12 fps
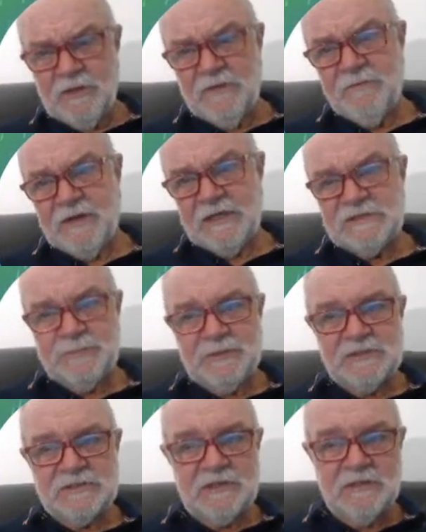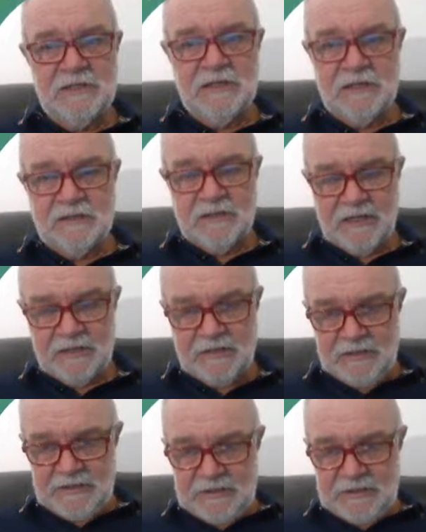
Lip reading: wind vanes, but it's clear that they